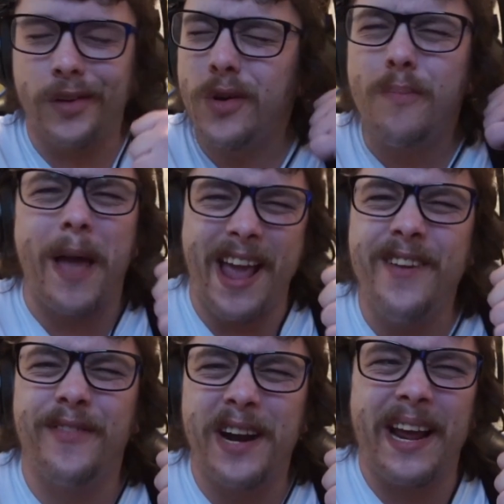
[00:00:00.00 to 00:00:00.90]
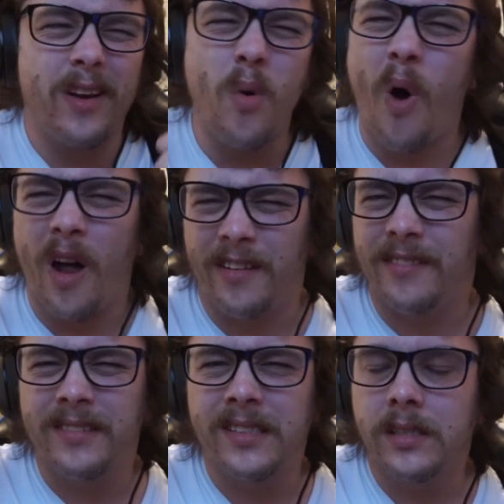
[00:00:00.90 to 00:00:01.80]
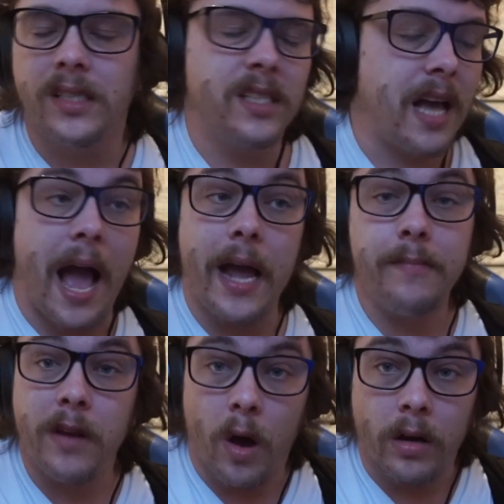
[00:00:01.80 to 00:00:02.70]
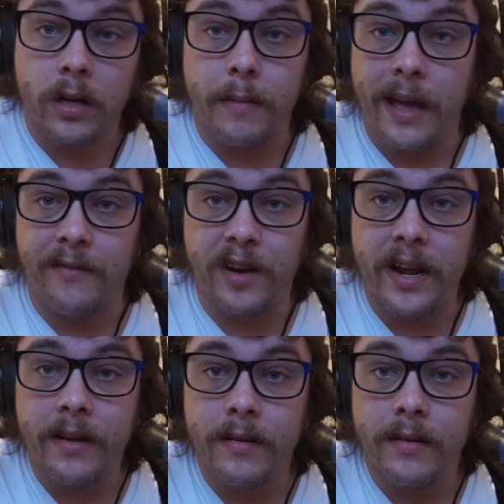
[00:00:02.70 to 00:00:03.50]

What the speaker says: You pay for it. Go on. I'm not going to pay for it.